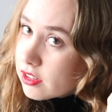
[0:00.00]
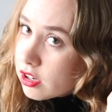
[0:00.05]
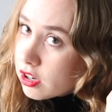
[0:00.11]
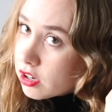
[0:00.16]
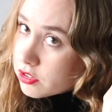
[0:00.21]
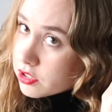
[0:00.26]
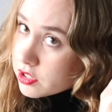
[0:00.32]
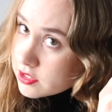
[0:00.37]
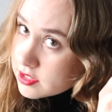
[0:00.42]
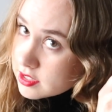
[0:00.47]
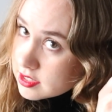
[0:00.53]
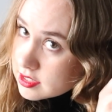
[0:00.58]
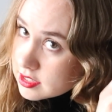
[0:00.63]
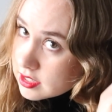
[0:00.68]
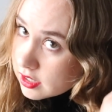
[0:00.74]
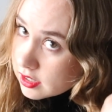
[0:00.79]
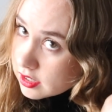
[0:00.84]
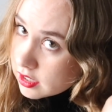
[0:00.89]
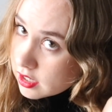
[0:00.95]
oh no, this is
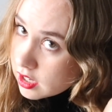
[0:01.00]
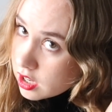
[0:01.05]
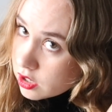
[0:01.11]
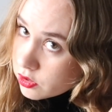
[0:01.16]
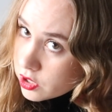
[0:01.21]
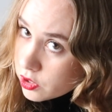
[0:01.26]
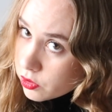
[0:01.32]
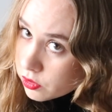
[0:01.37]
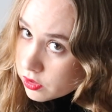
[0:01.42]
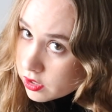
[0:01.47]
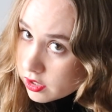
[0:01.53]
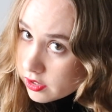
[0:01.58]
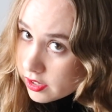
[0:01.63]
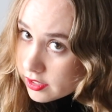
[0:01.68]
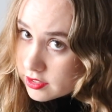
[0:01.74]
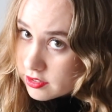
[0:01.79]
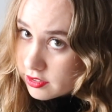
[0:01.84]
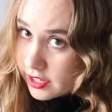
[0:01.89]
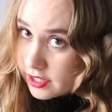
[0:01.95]
stuck. Oh no,
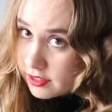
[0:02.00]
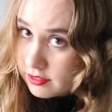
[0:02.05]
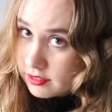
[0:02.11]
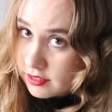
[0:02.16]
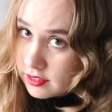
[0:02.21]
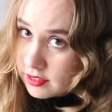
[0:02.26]
okay, sorry.